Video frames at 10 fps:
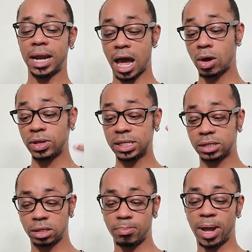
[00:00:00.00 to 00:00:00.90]
now this
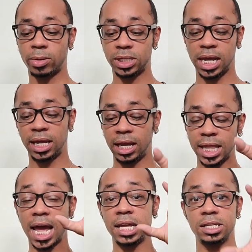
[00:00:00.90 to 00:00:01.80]
is about taking that